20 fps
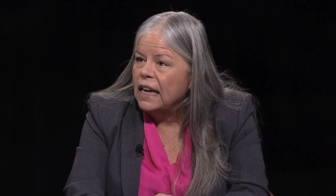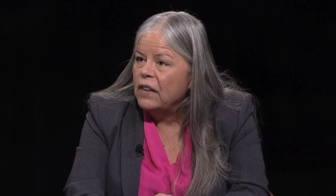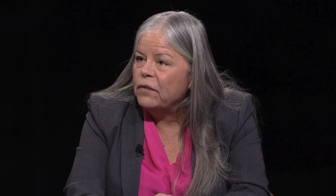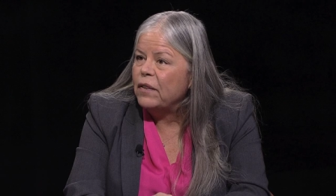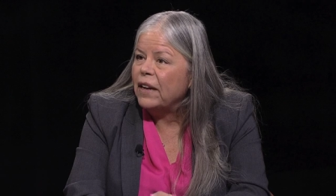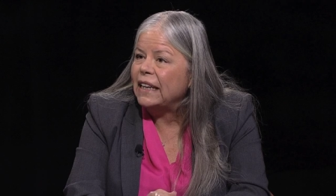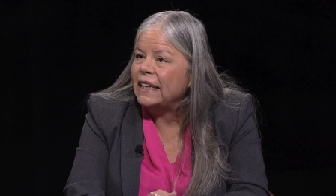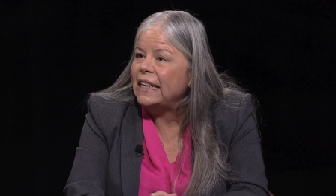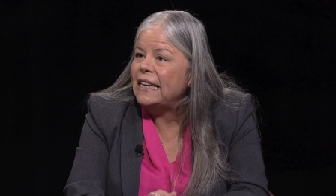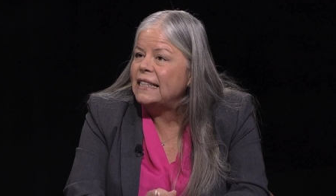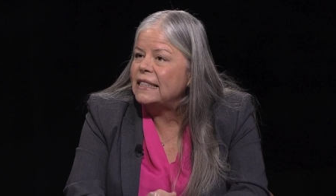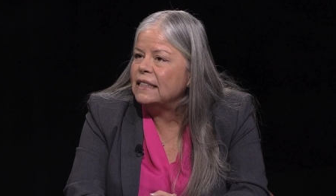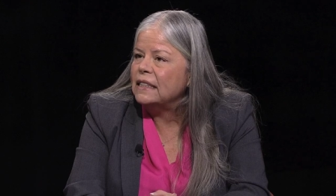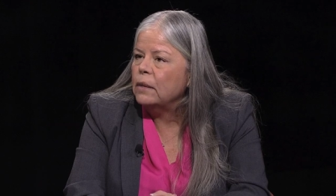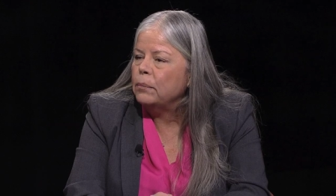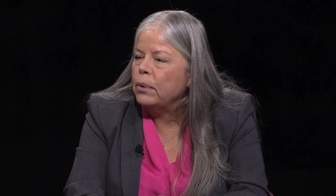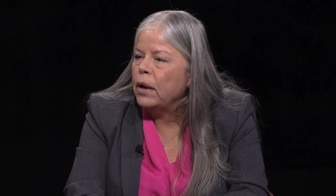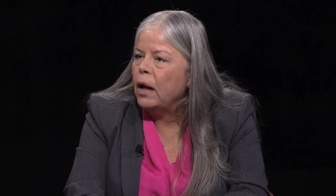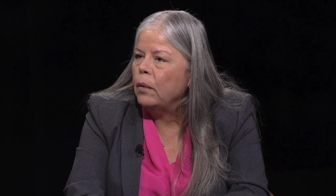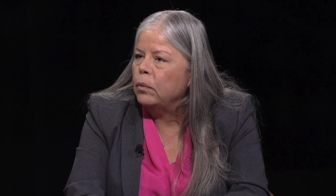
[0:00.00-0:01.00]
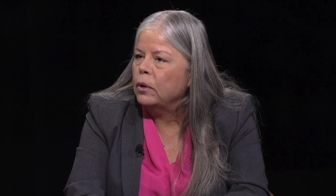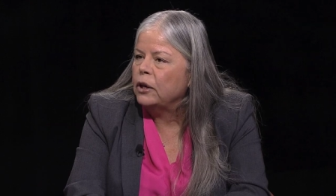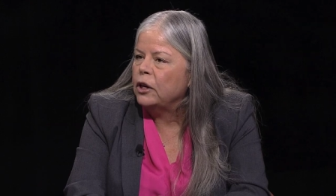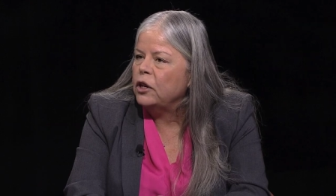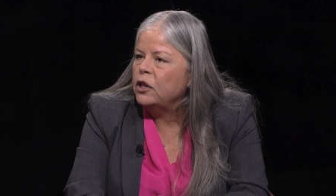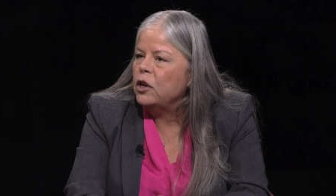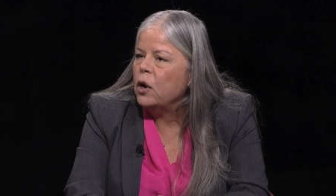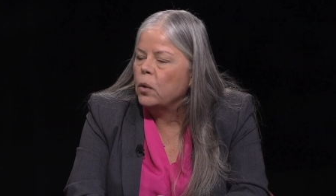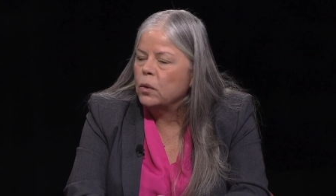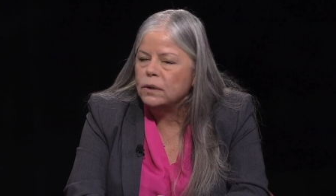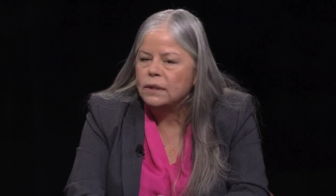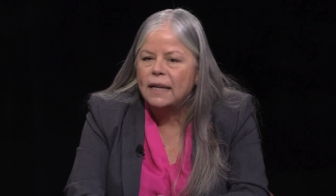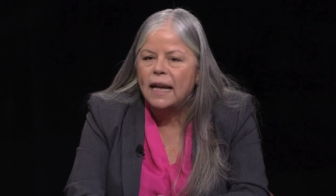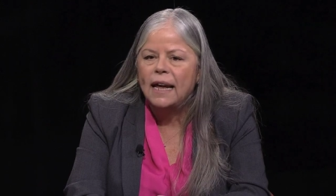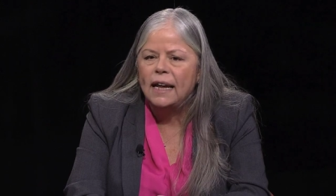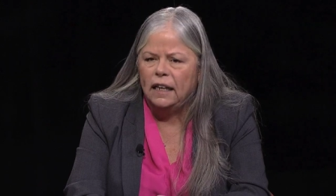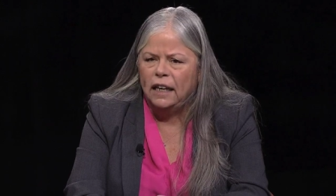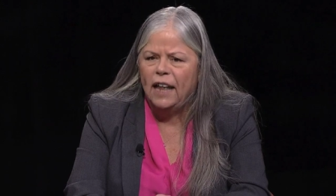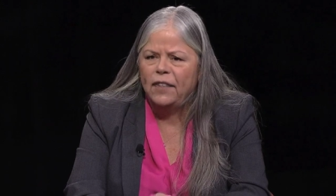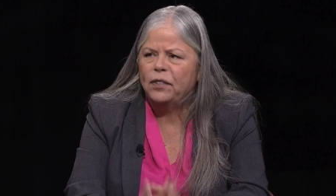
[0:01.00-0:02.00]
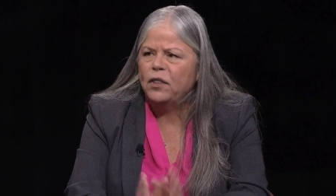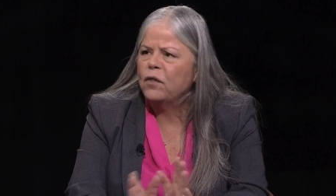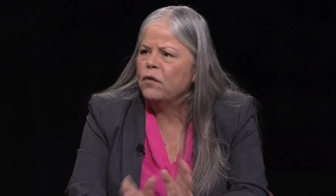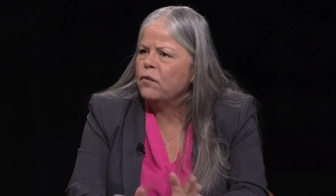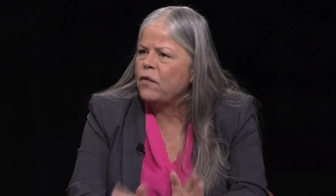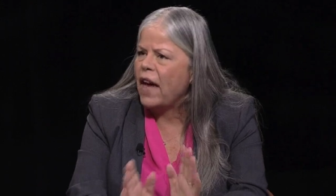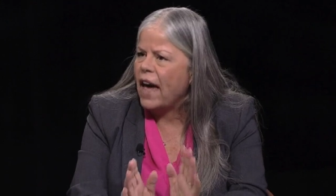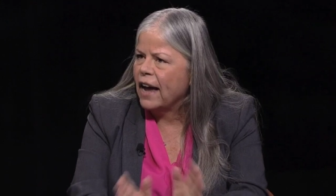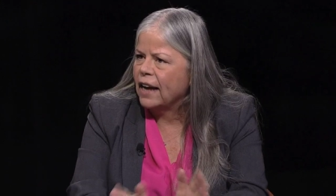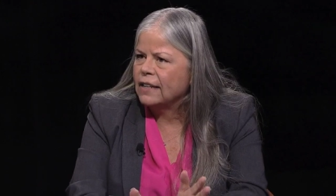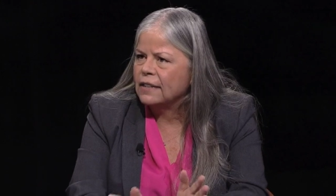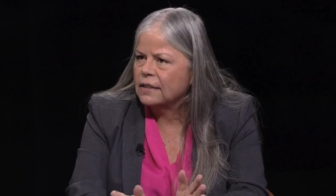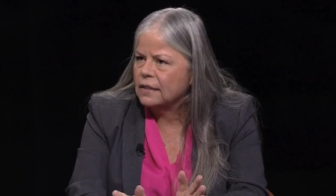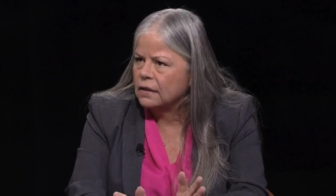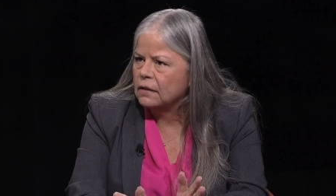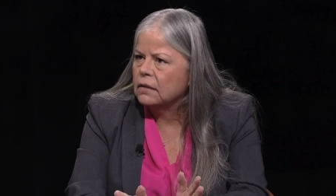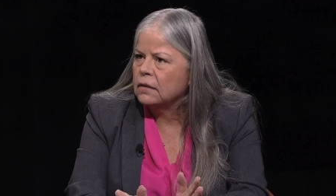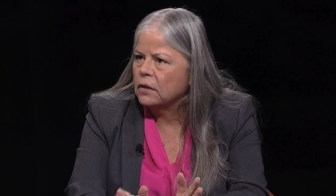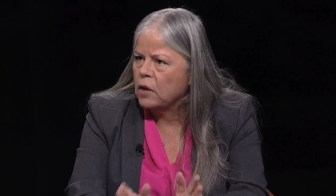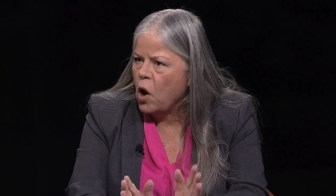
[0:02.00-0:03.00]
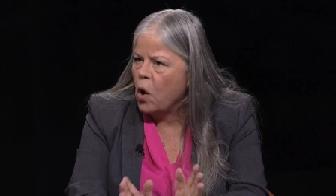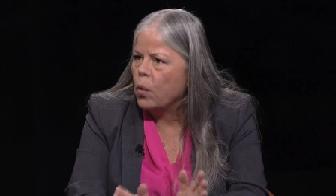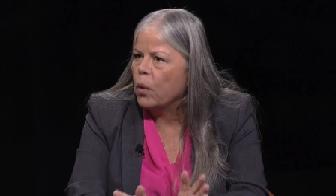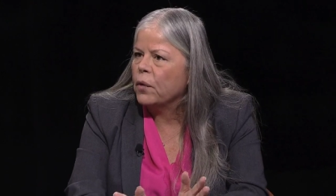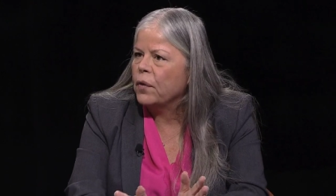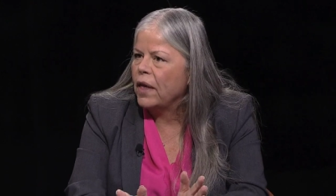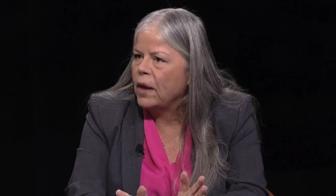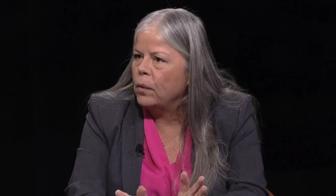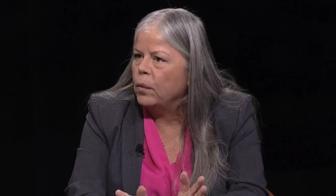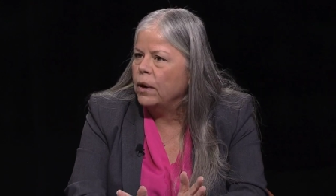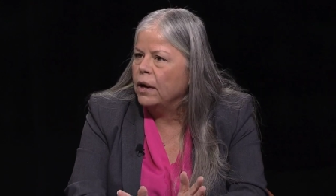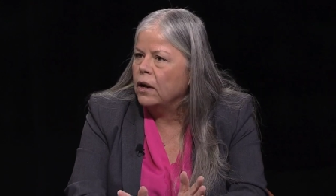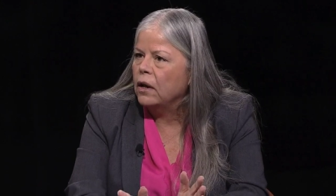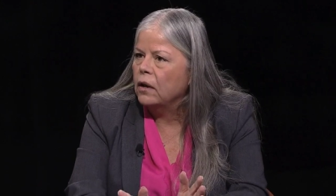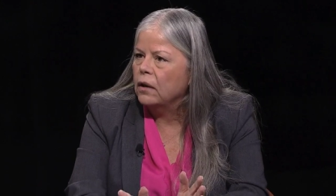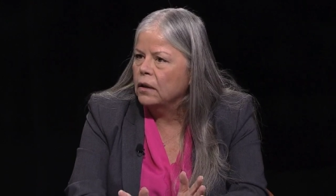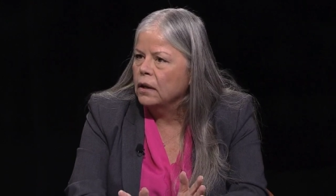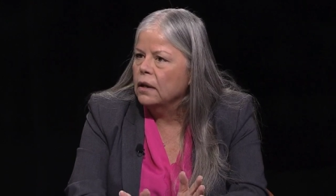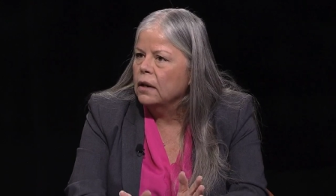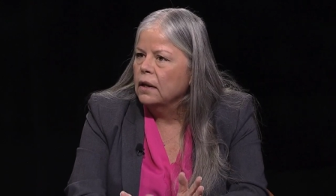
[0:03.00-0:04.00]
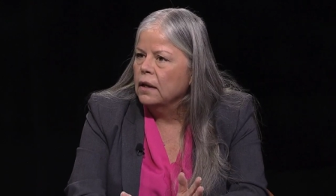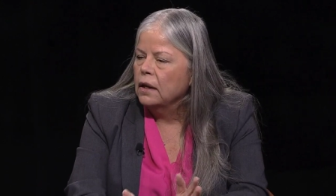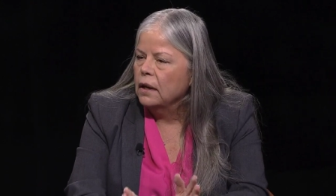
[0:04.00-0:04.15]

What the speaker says: If at least in the public you don't say, let the facts go where they will, right.